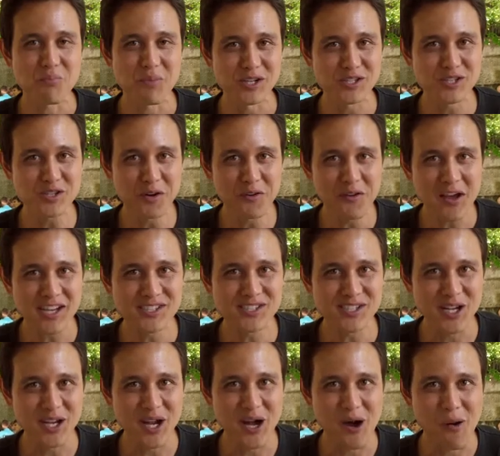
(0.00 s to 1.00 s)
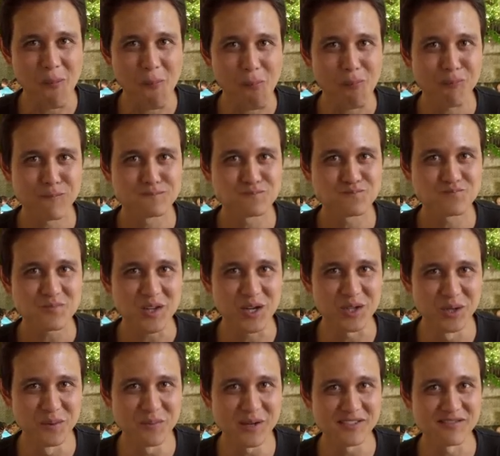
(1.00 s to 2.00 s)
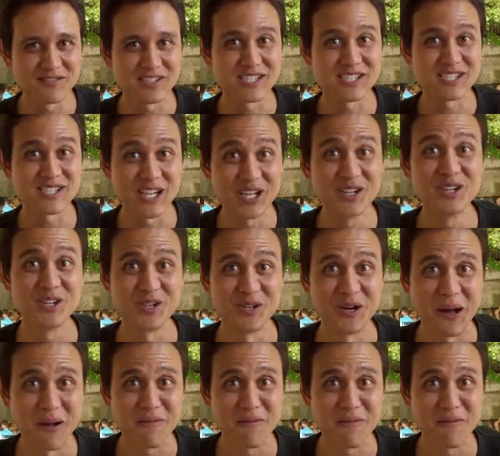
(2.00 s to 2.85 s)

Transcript: but it sort of has like a a little bit of zing to